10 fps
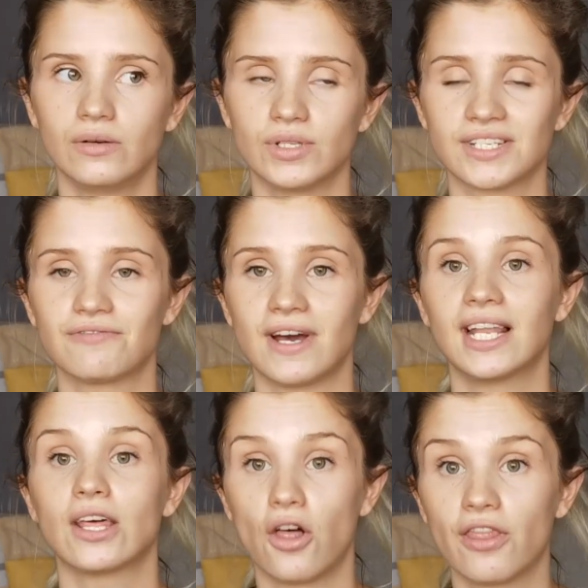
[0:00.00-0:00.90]
Once I
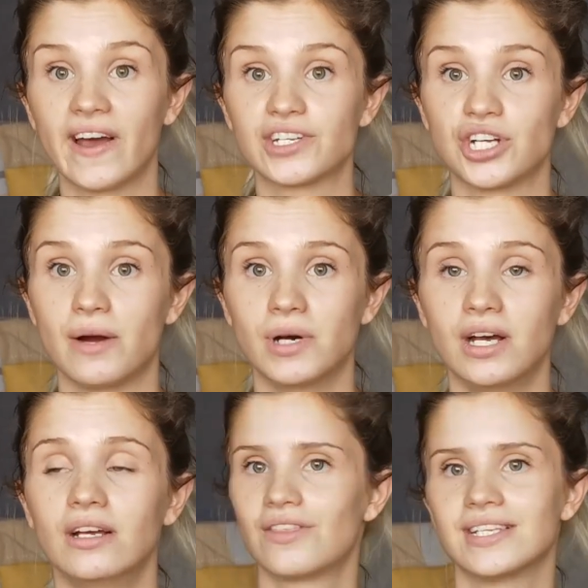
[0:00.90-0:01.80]
finally got that
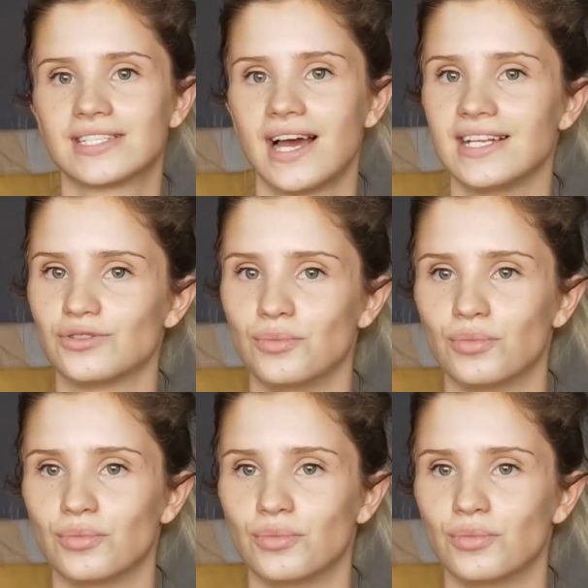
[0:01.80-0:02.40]
shower, things started to